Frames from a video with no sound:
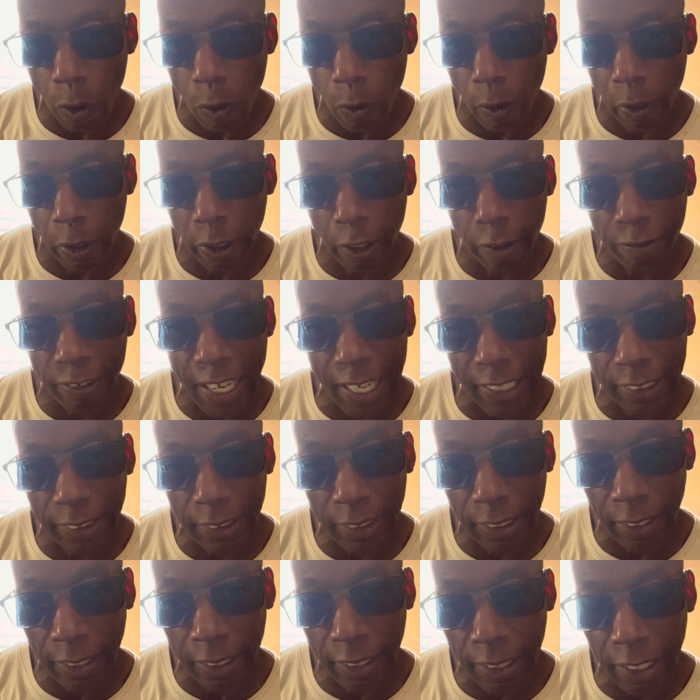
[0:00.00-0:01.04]
order?
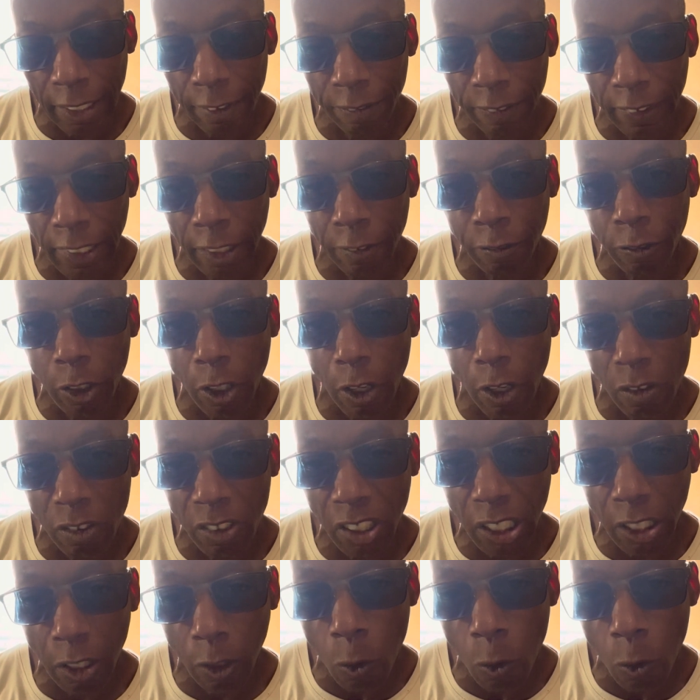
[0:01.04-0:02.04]
If you don't need a